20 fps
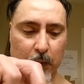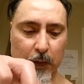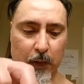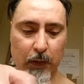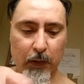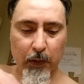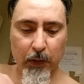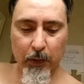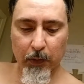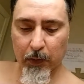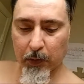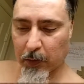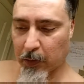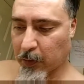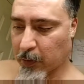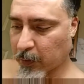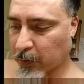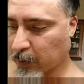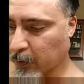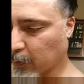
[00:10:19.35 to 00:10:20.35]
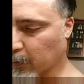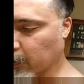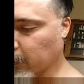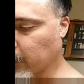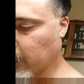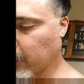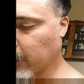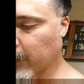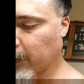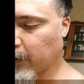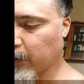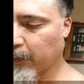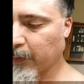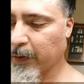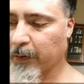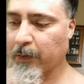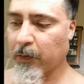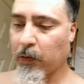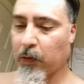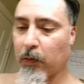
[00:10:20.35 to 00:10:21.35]
So just a little
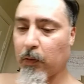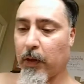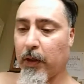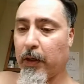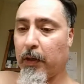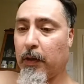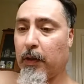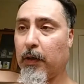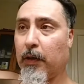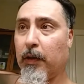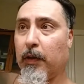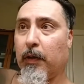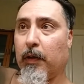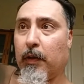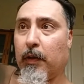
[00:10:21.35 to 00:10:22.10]
bit more water.